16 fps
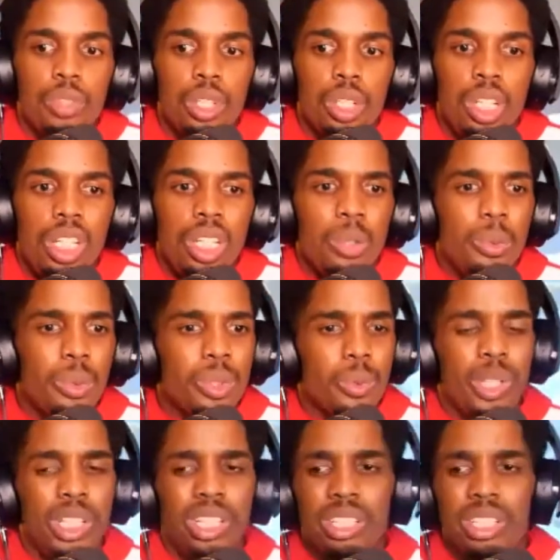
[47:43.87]
it was
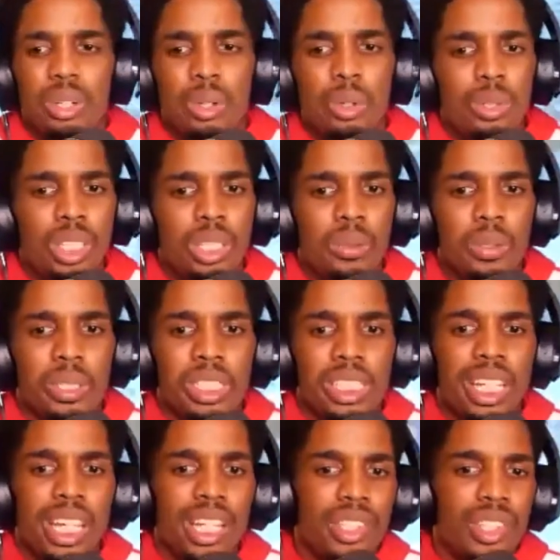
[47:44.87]
weird. The whole thing was
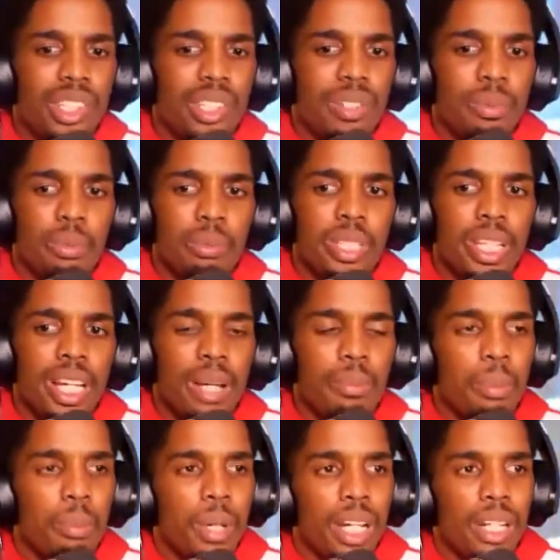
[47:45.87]
sketchy from top to
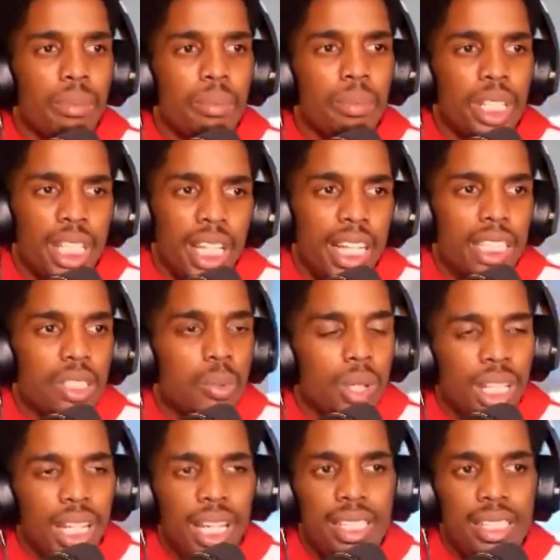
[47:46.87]
bottom, and that's why
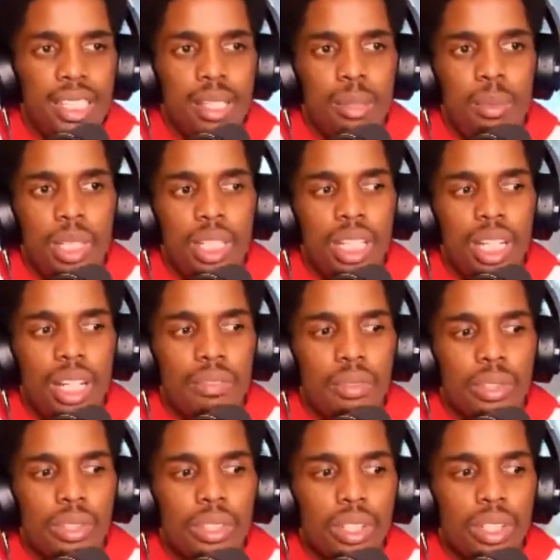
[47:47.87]
the ACB
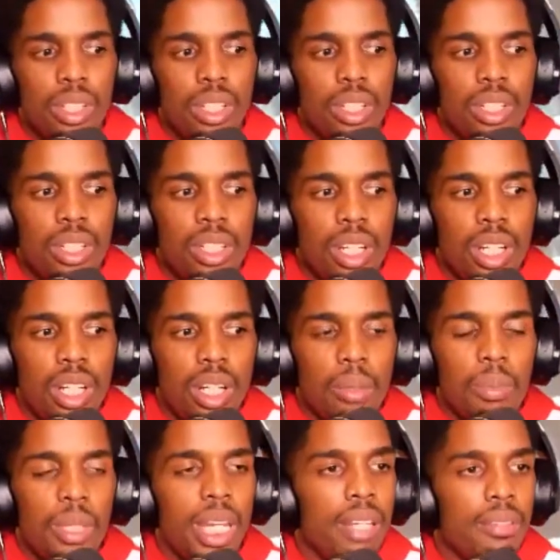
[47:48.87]
never um,
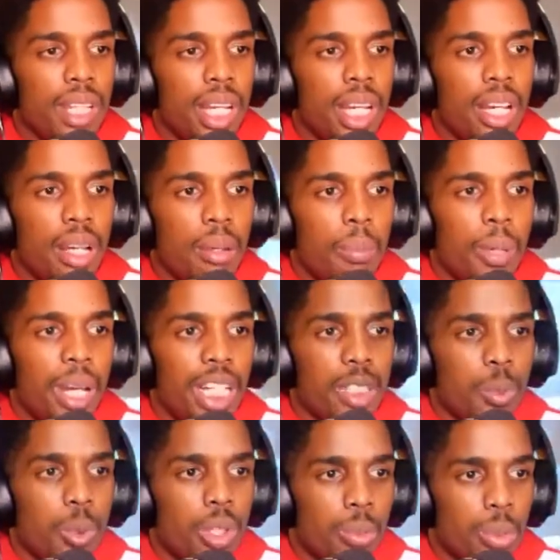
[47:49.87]
gave that
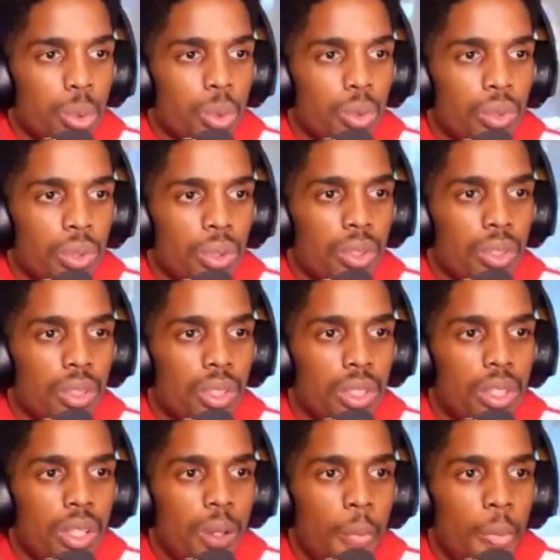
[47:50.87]
passport approval.
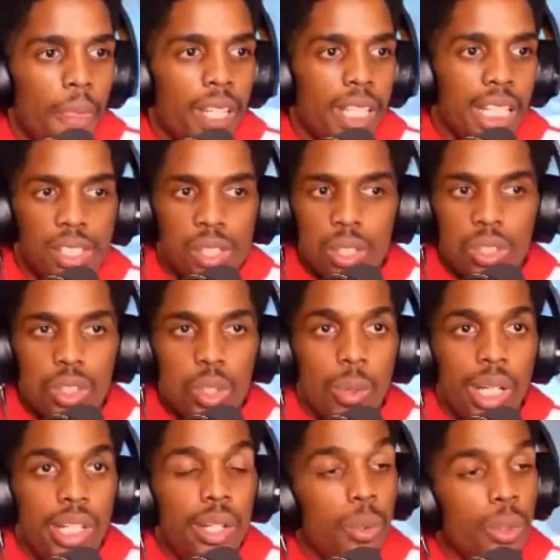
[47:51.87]
And that's also why
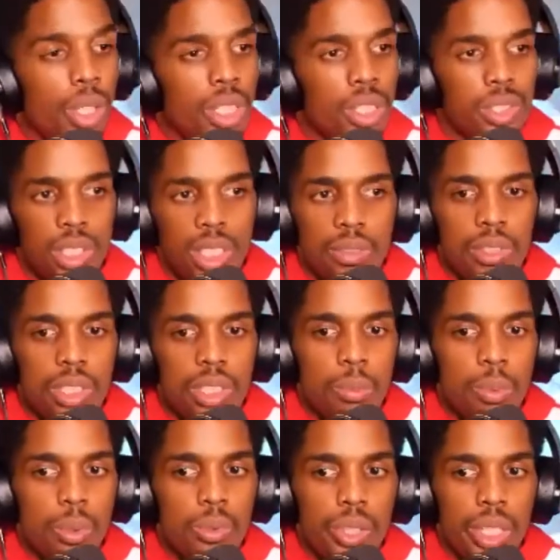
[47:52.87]
no country gives it
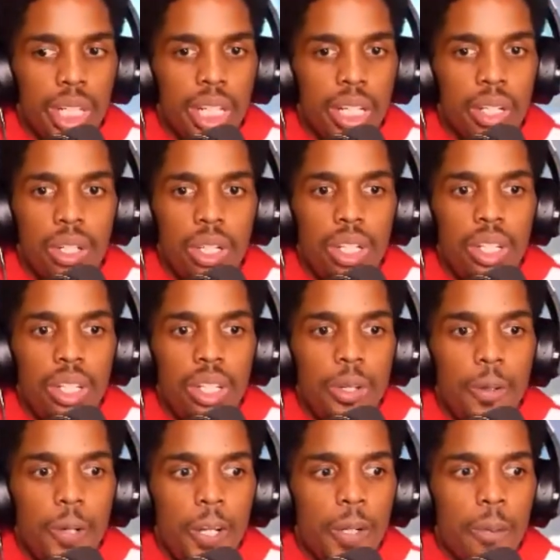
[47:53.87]
approval now.
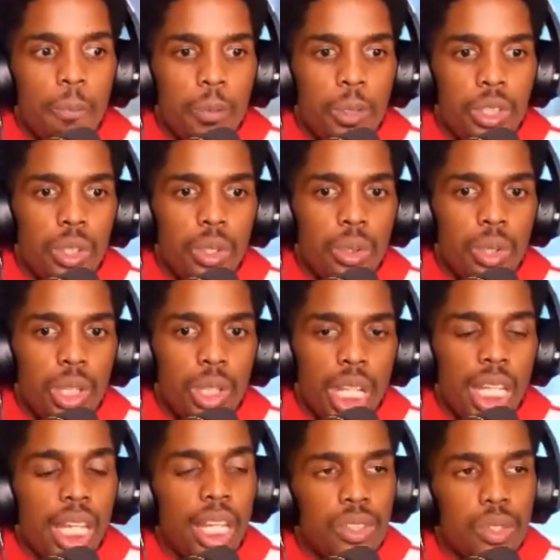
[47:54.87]
Um, so they
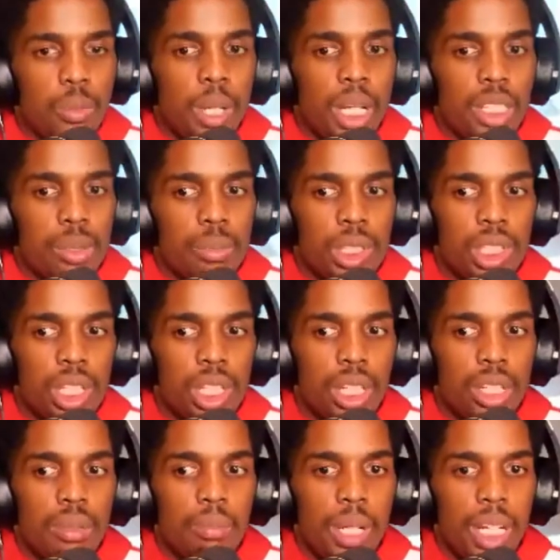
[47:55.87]
canceled my
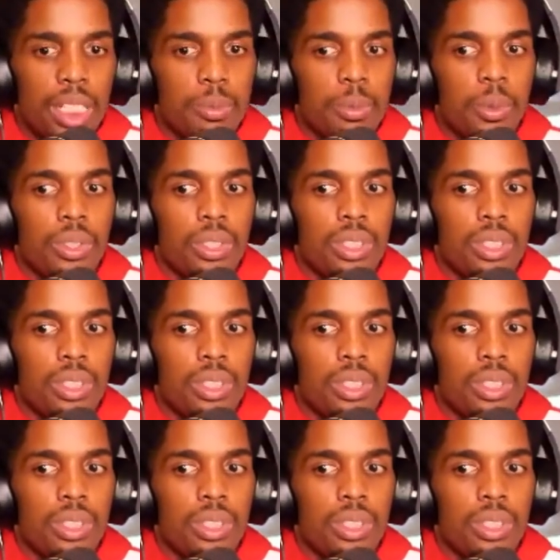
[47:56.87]
Azerbaijan passport